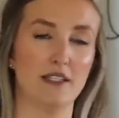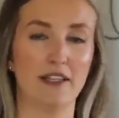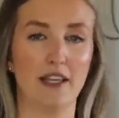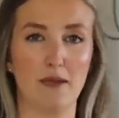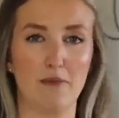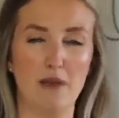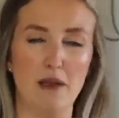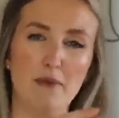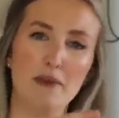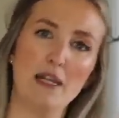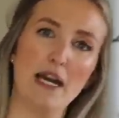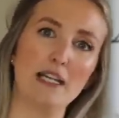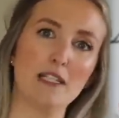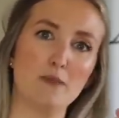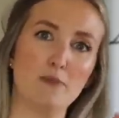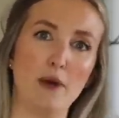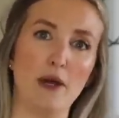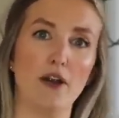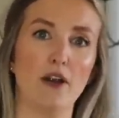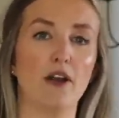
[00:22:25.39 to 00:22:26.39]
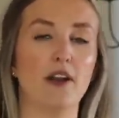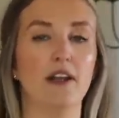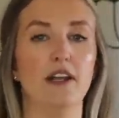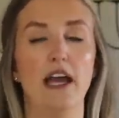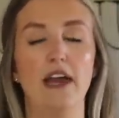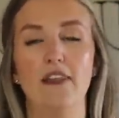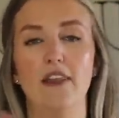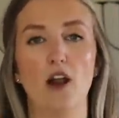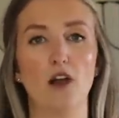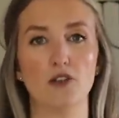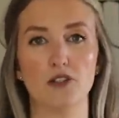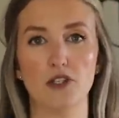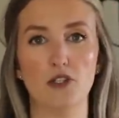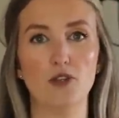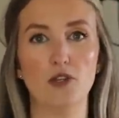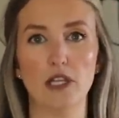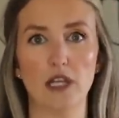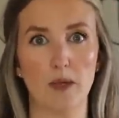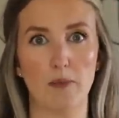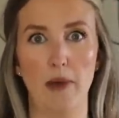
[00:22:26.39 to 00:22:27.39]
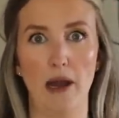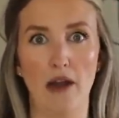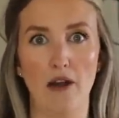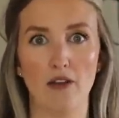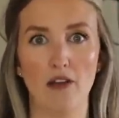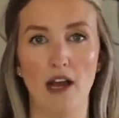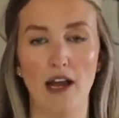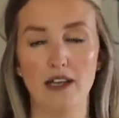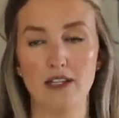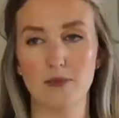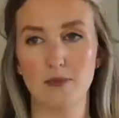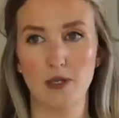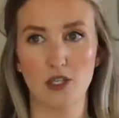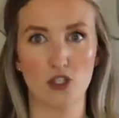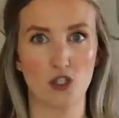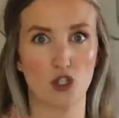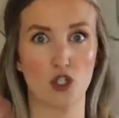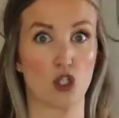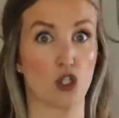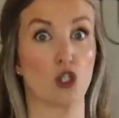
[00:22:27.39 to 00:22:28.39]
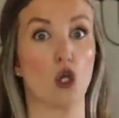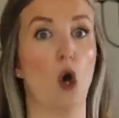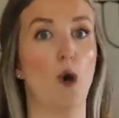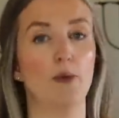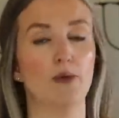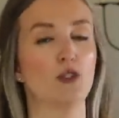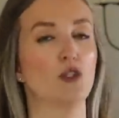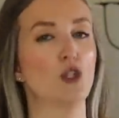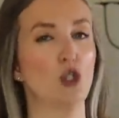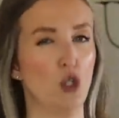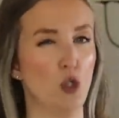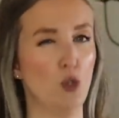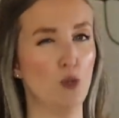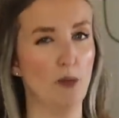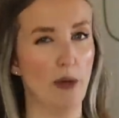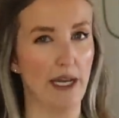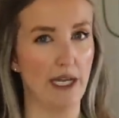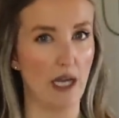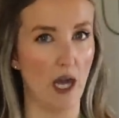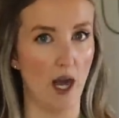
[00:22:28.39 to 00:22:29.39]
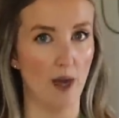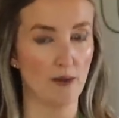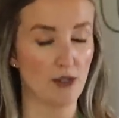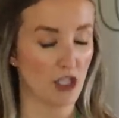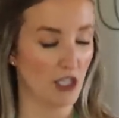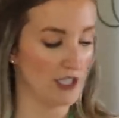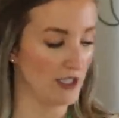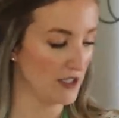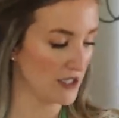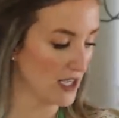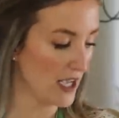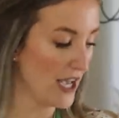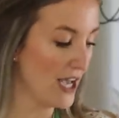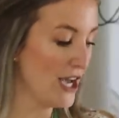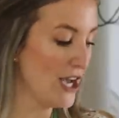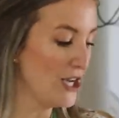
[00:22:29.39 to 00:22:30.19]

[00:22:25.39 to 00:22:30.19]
And like, maybe that's better. And then all of a sudden you get like paralyzed because there's just almost too many options.